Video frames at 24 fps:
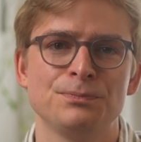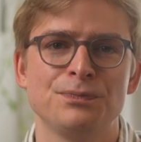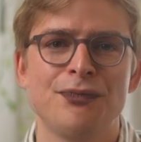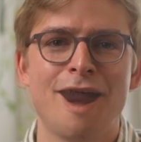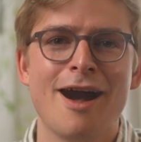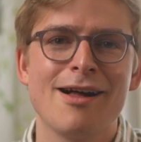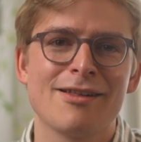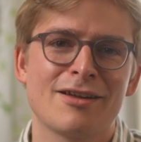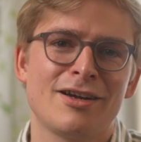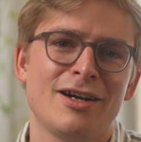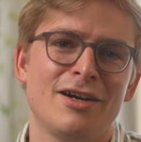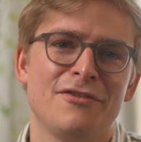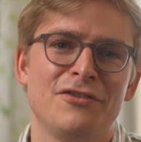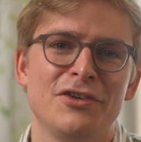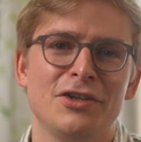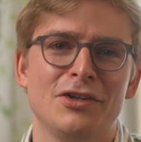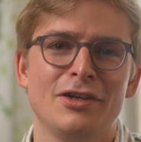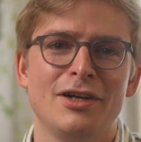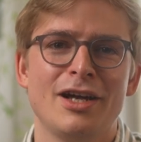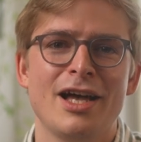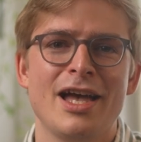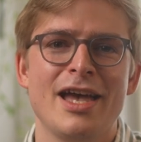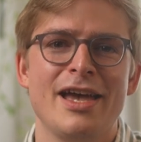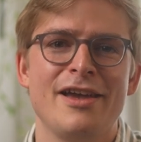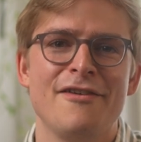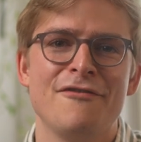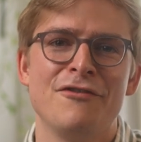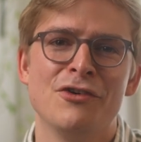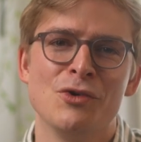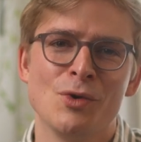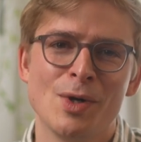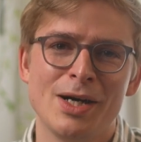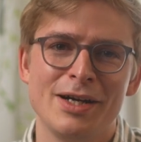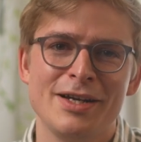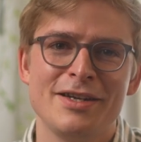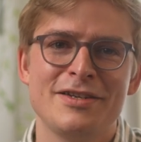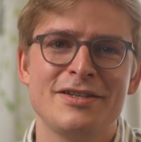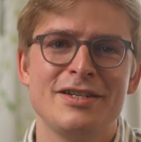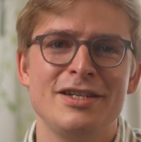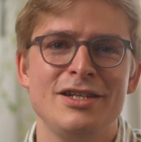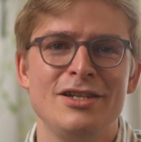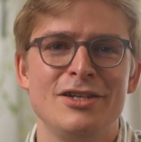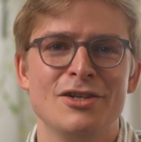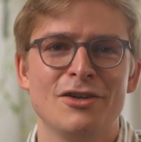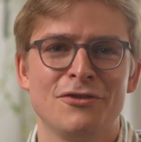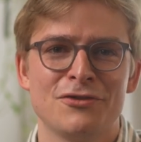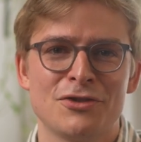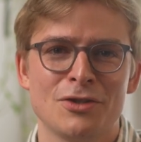I'll cover a
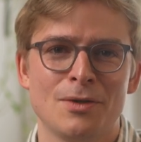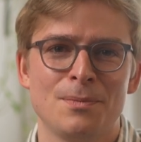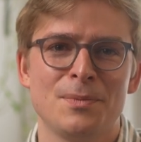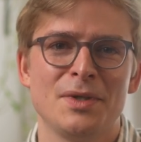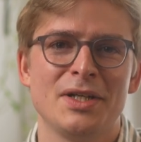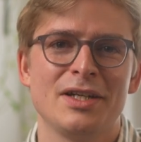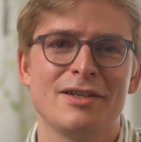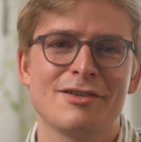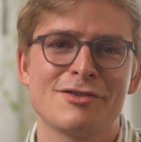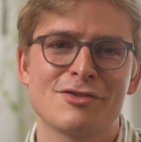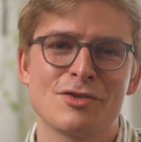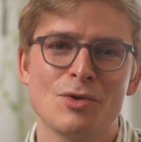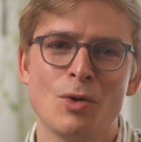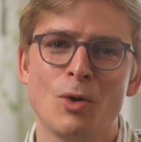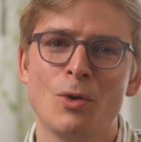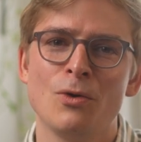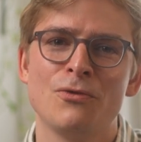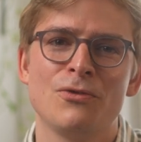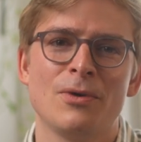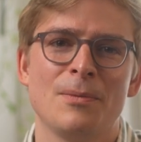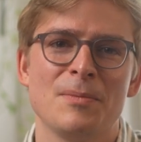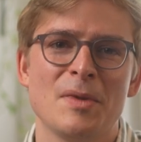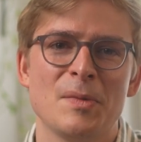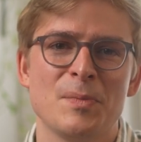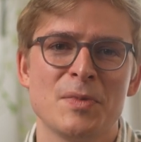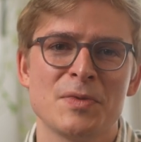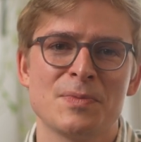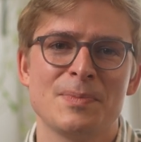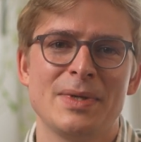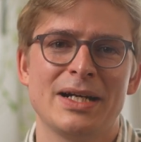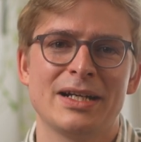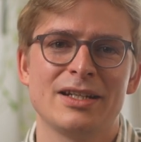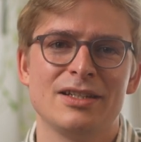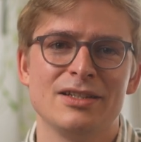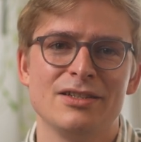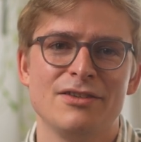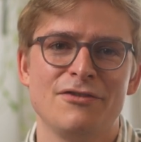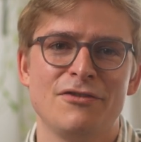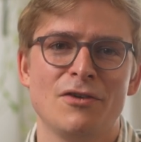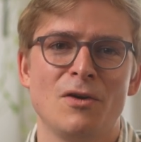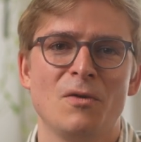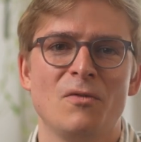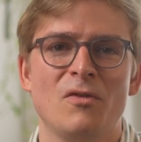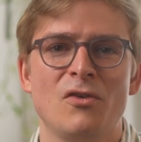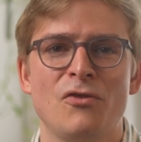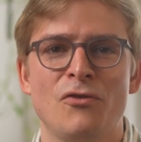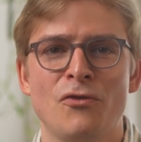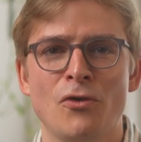variety of topics, all from the perspective
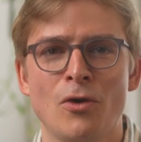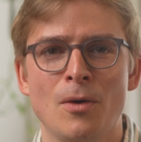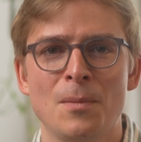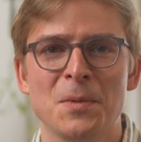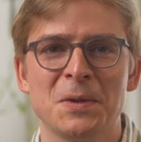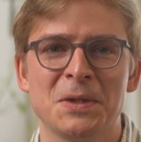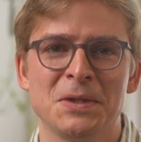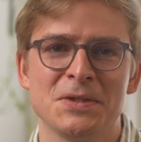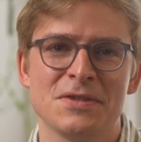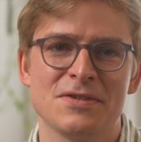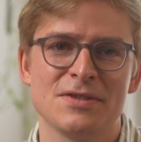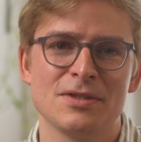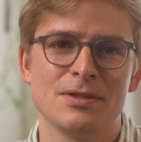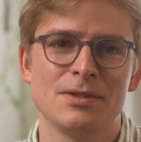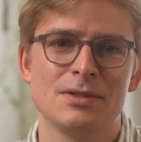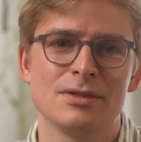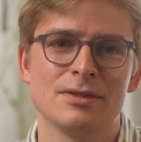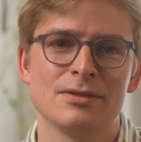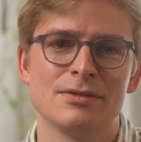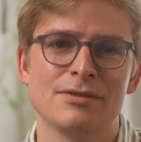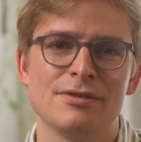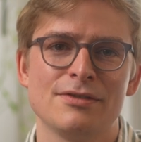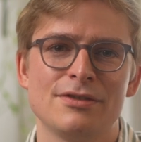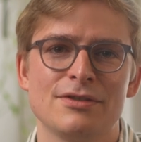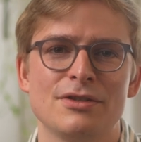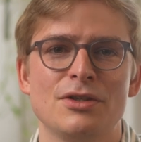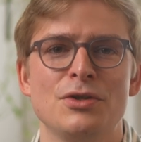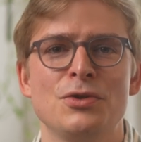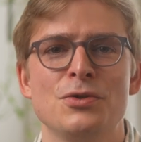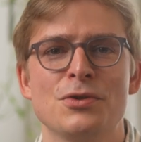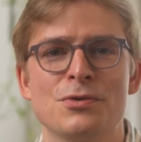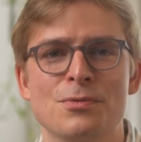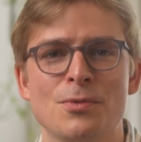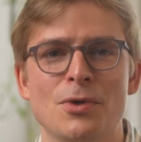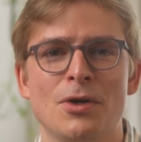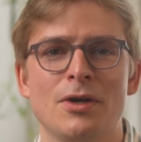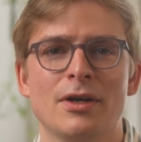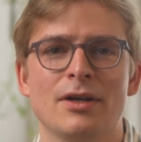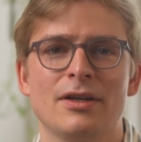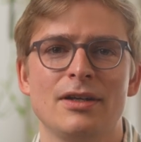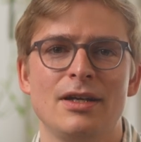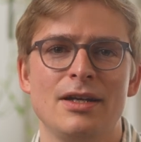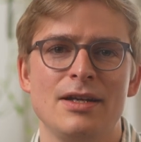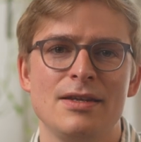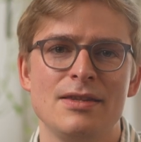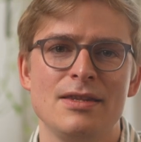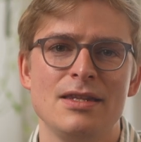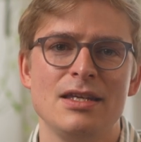of a former consultant who's
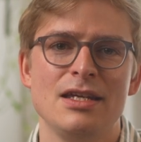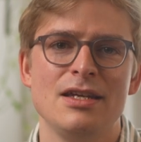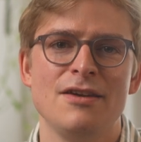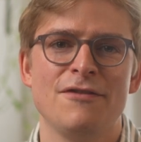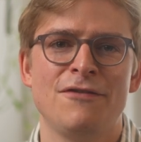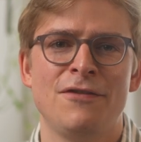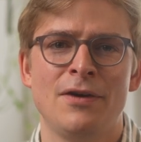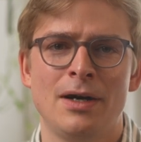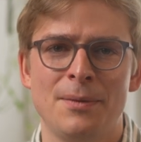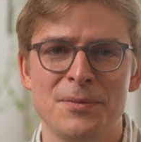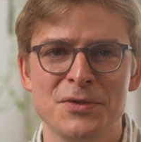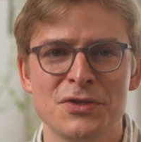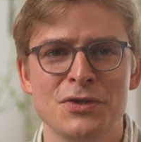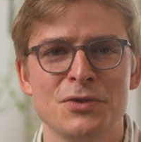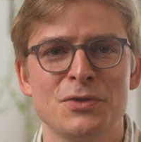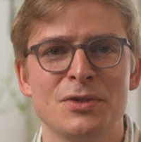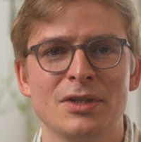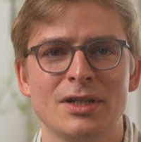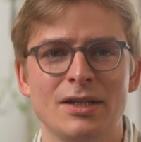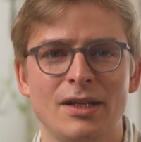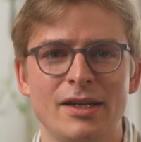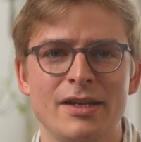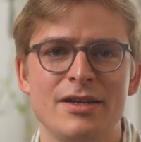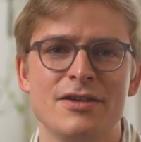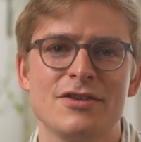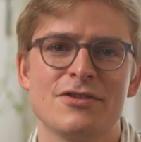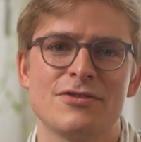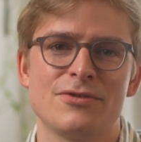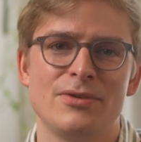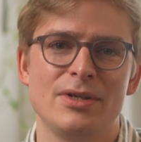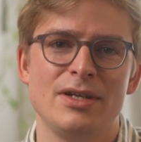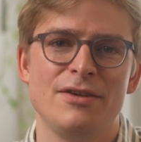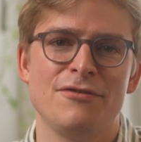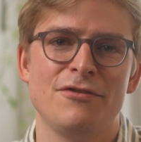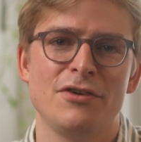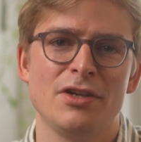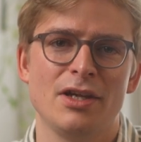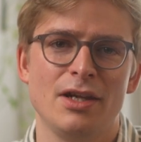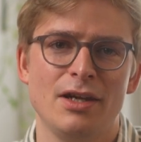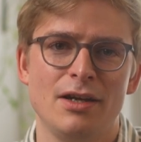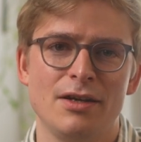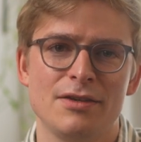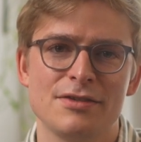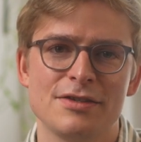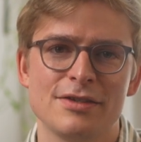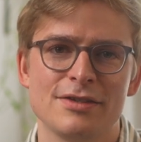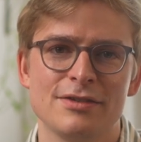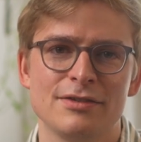worked in the pharmaceutical industry for
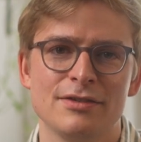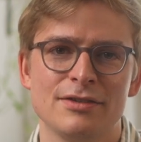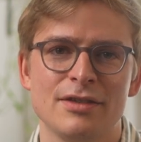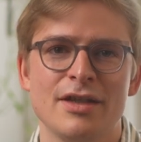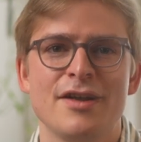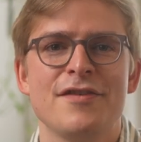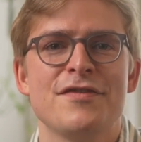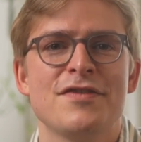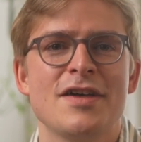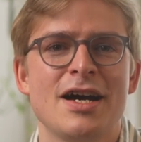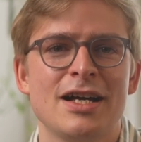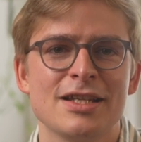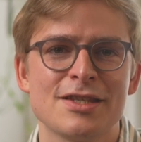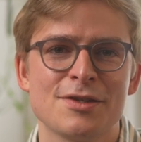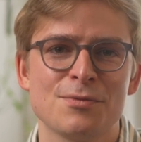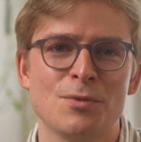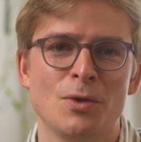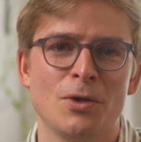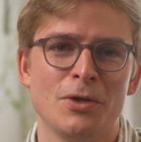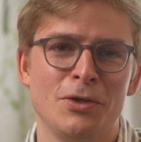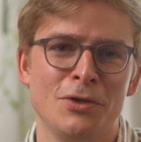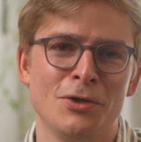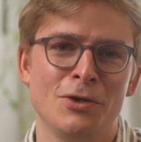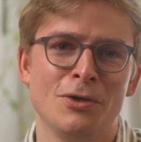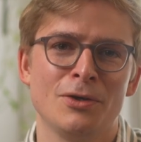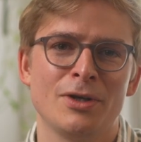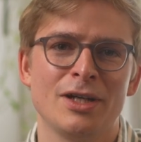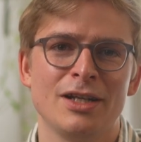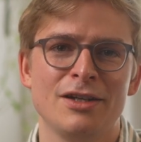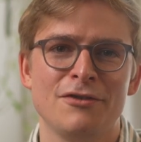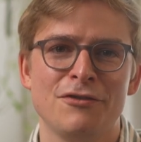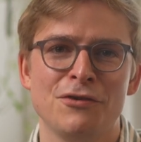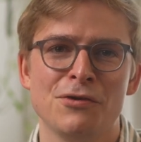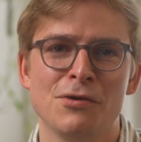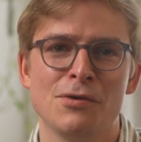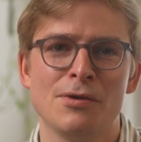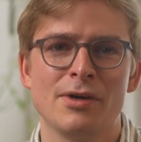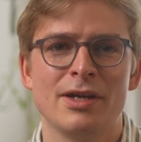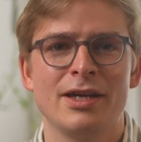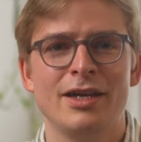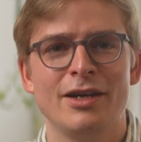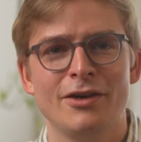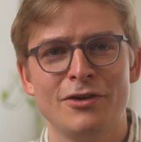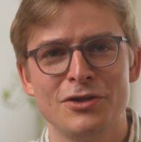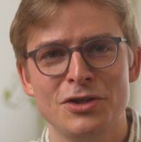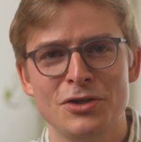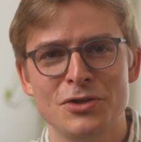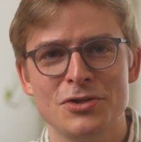years. If that's what you're looking for
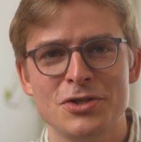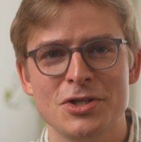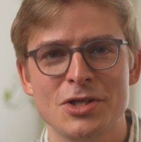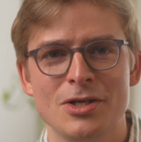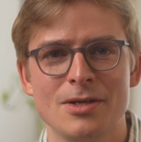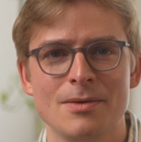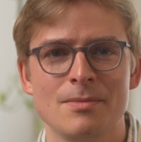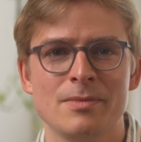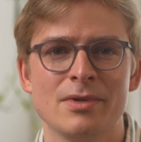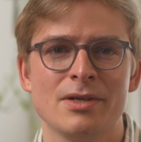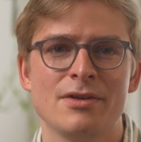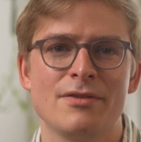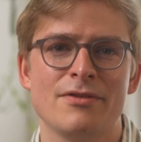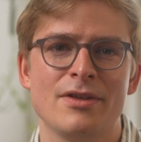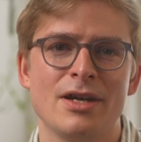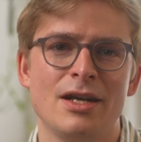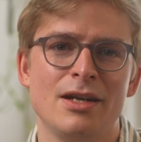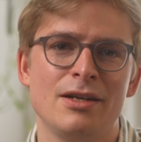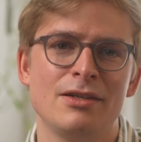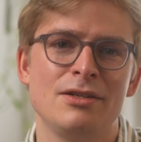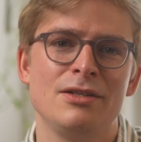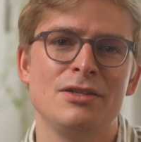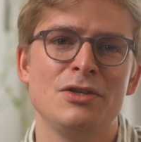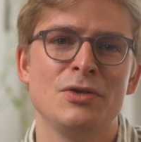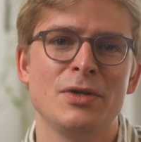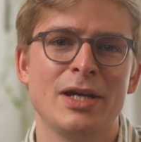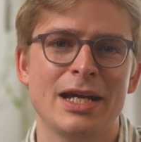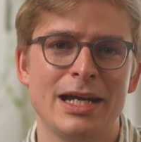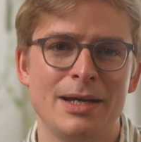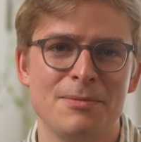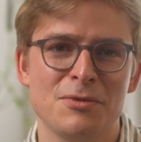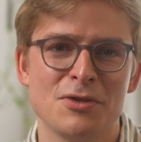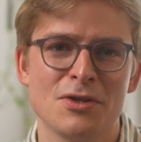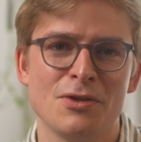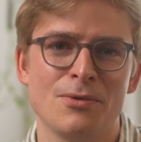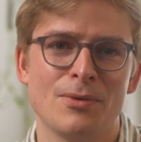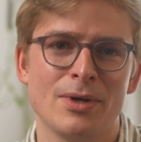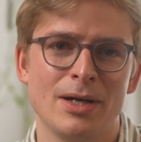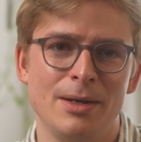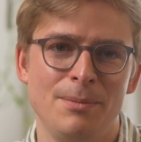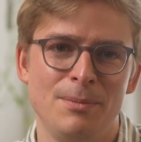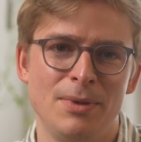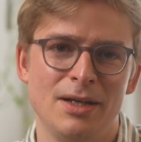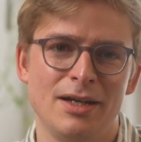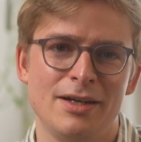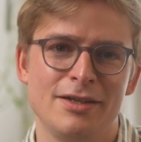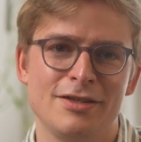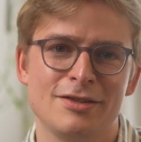here on YouTube, then you came to the
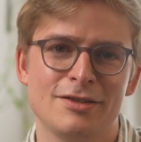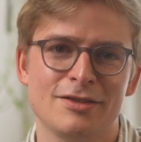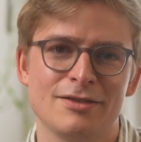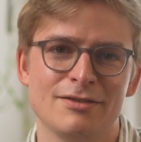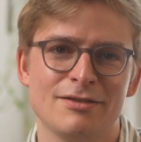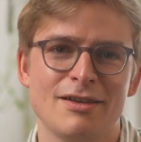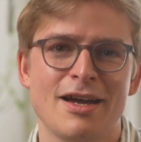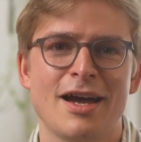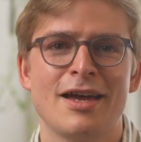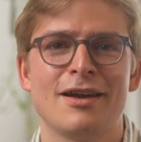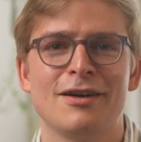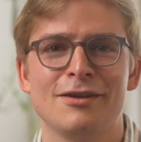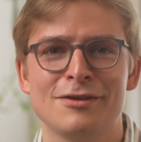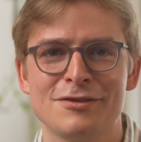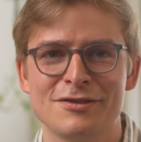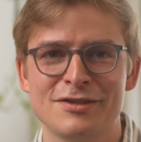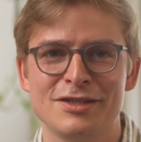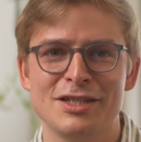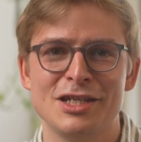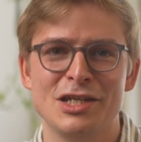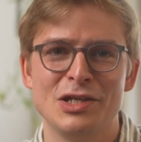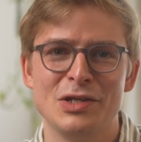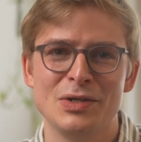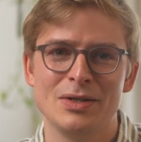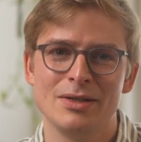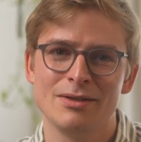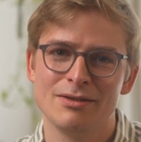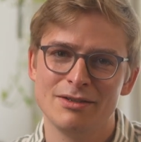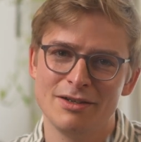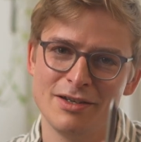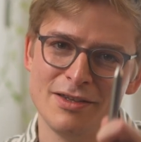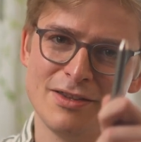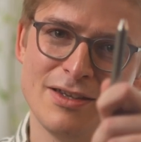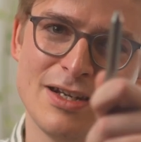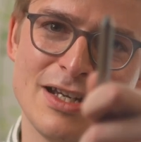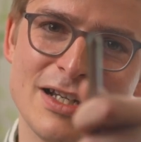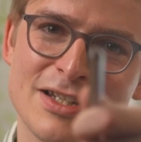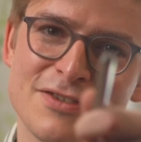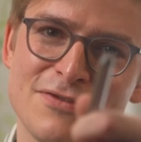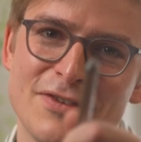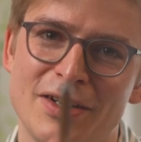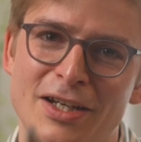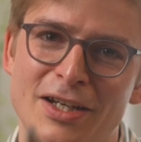right place, and I'll see you in the next